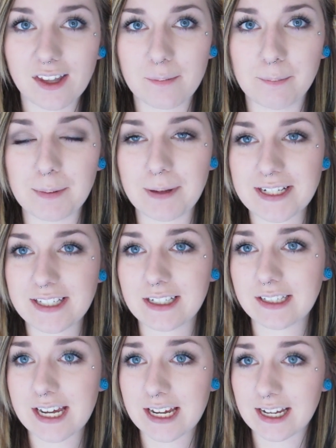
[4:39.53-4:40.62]
But
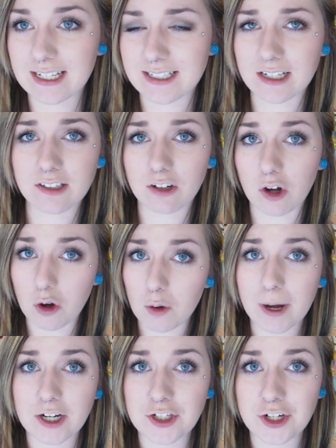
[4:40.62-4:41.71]
basically, it's like a little hole
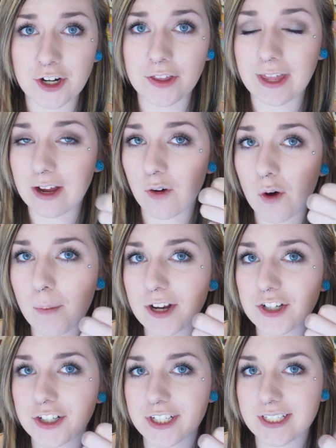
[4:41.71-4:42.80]
puncher. They hole
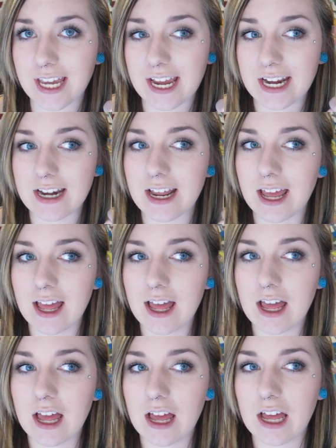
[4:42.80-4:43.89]
punch your skin.
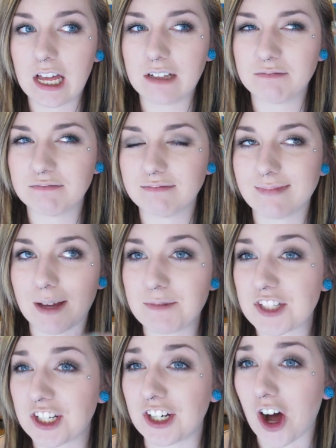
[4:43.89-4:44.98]
I'm
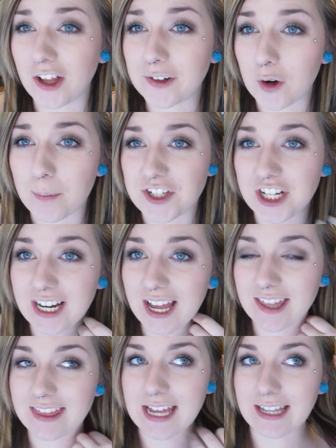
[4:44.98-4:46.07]
just gonna call it hole punching.
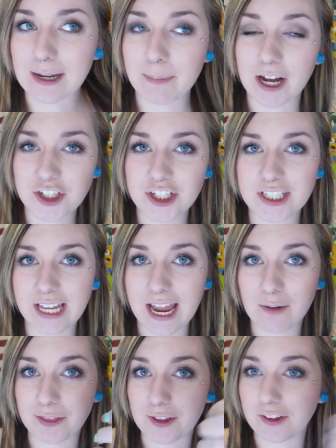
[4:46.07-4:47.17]
They punch your
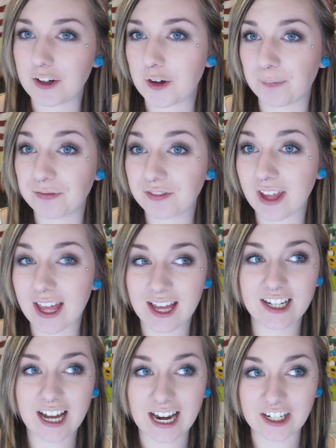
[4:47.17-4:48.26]
skin with the little
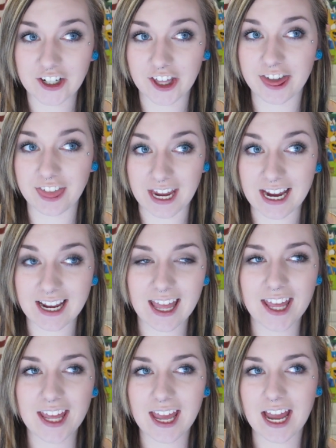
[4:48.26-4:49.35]
cutter thing,
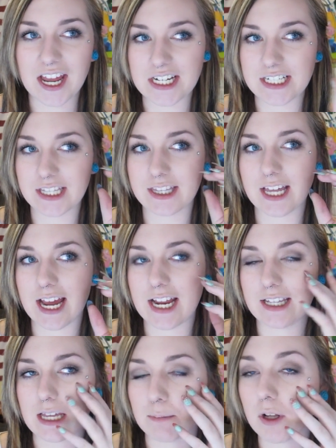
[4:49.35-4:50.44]
and
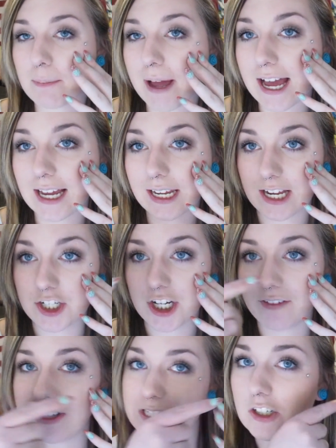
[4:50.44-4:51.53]
then they pull it back and
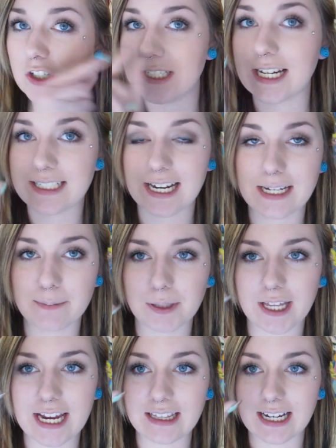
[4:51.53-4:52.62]
shove this little titanium
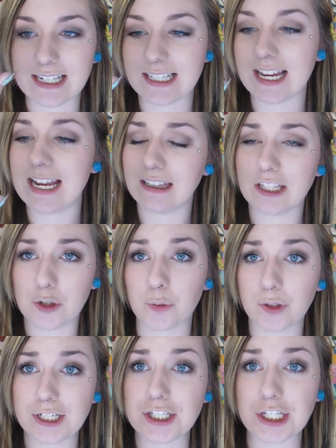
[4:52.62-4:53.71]
plate that's
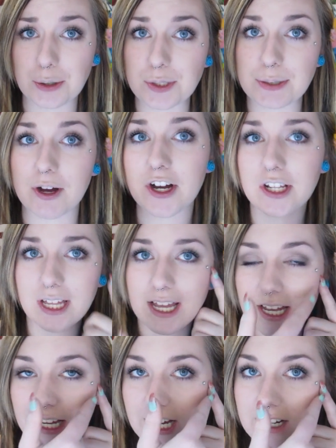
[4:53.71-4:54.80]
literally so small
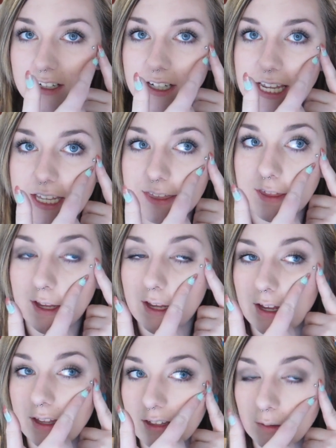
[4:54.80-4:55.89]
underneath,
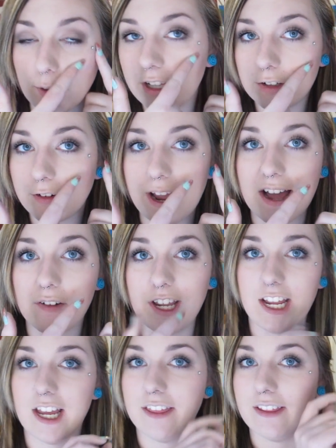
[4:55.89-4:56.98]
and then they wiggle it around,
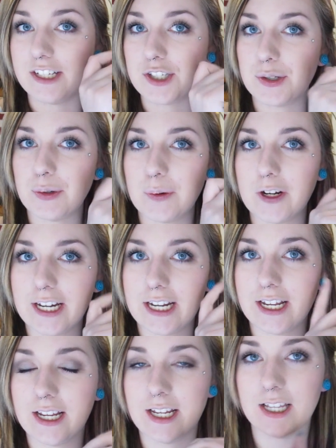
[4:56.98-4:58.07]
and then they screw on
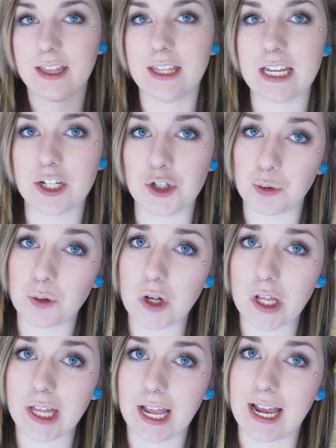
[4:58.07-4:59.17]
the
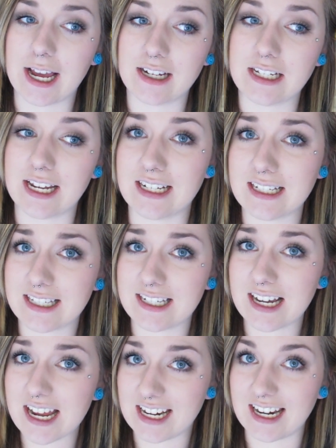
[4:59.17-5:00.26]
jewel, and it is
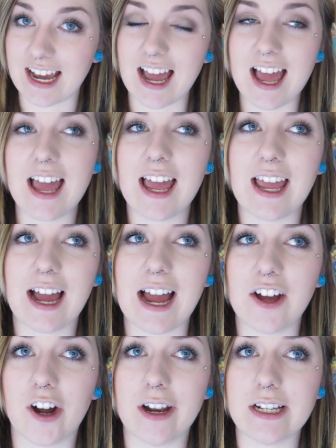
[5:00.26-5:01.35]
done. I
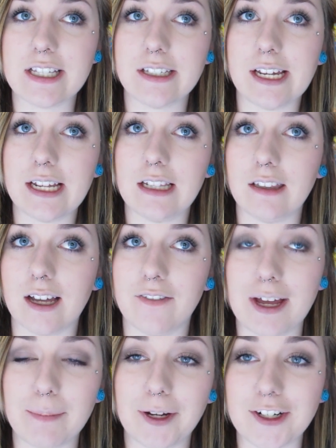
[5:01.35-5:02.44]
honestly love
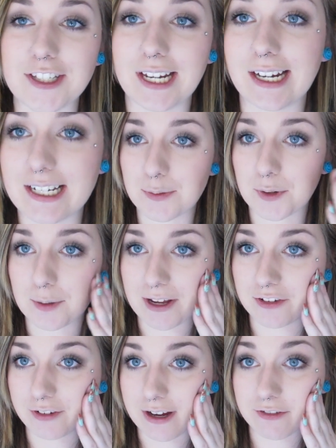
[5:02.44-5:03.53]
that piercing. one of my
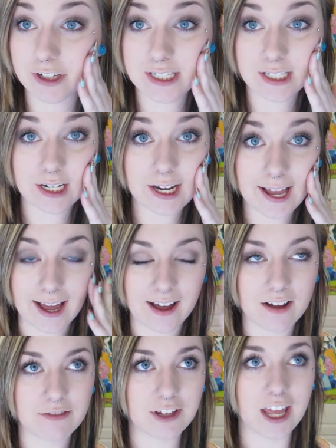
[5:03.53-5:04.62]
favorites that I
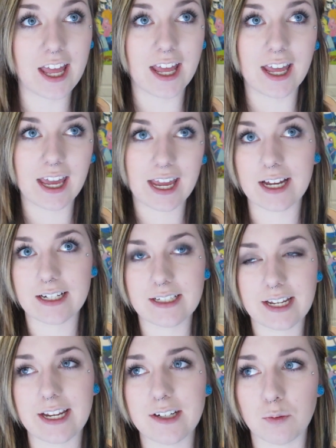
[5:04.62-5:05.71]
have, and
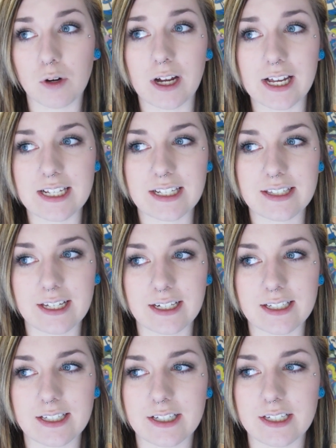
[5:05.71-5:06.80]
it was
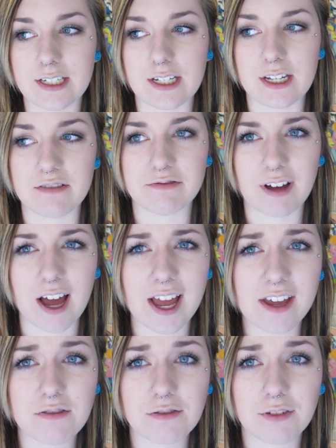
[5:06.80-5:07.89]

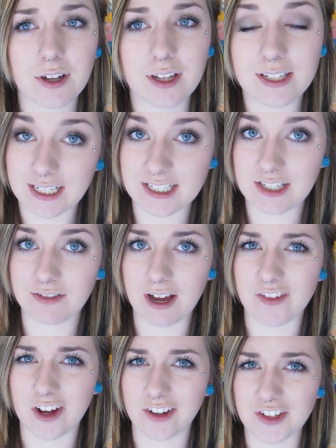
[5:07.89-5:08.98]

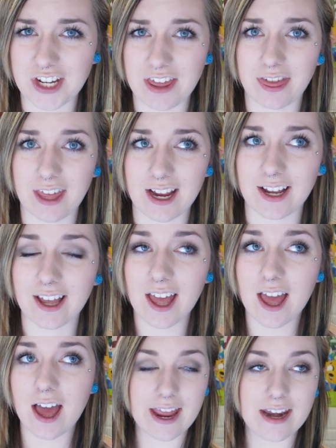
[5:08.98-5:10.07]
$65, I think.
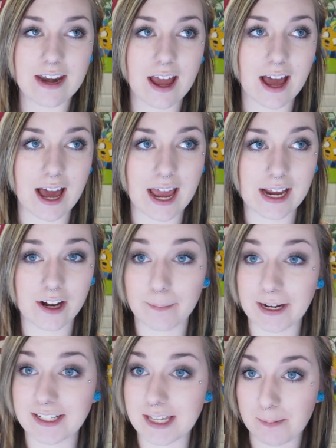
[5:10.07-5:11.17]
Then I got
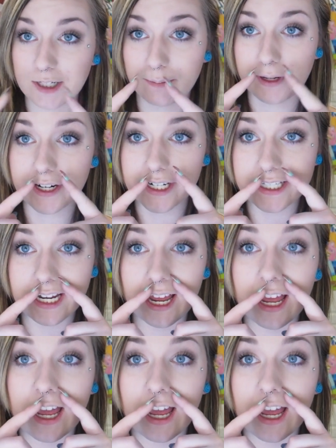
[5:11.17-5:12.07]
my septum pierced,